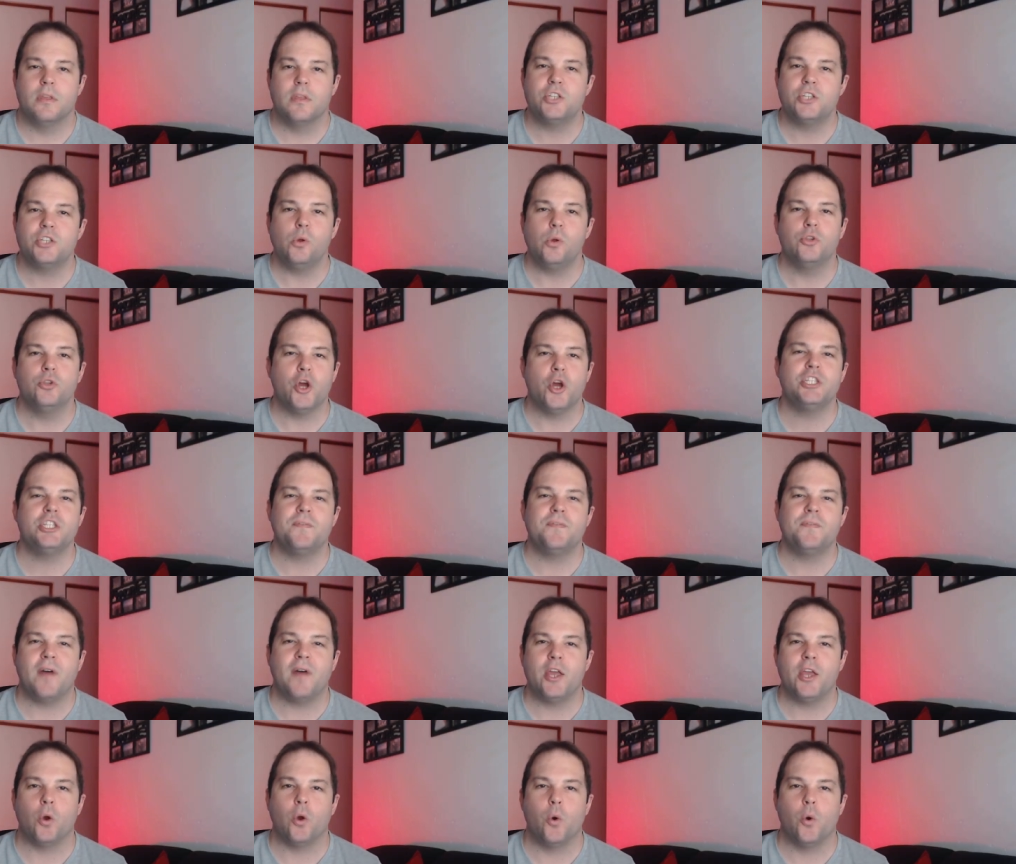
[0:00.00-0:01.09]
This will
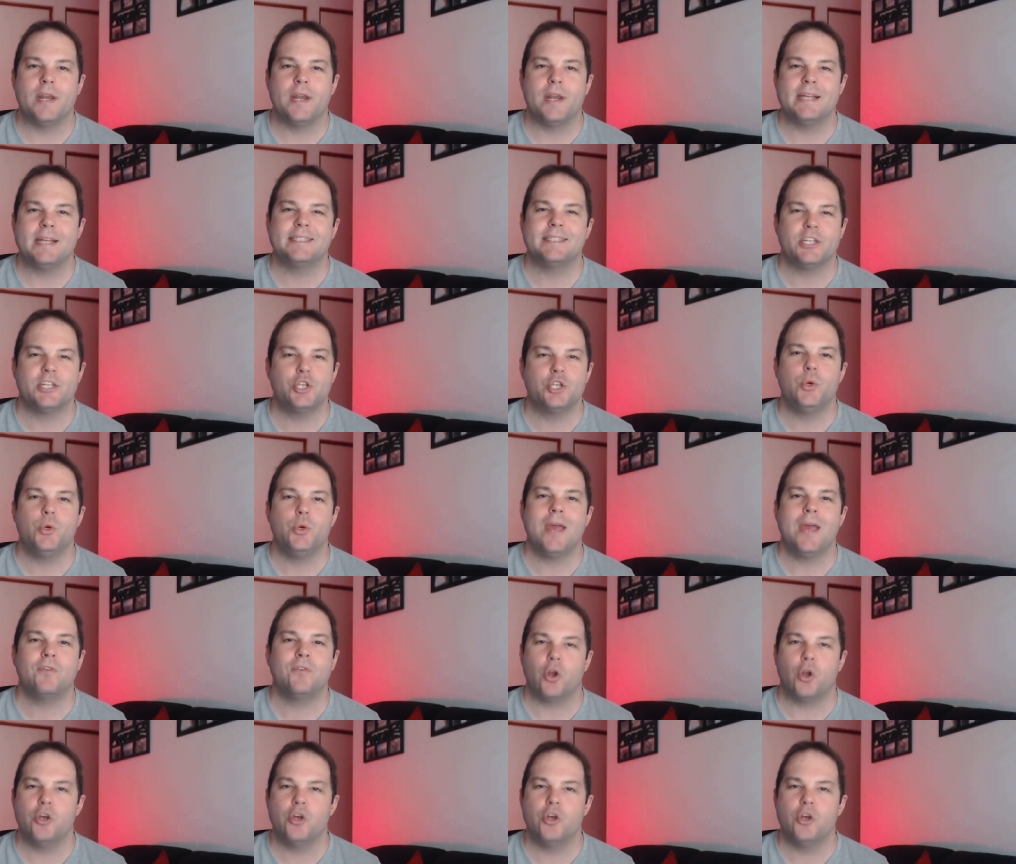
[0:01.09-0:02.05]
notify your audience that you have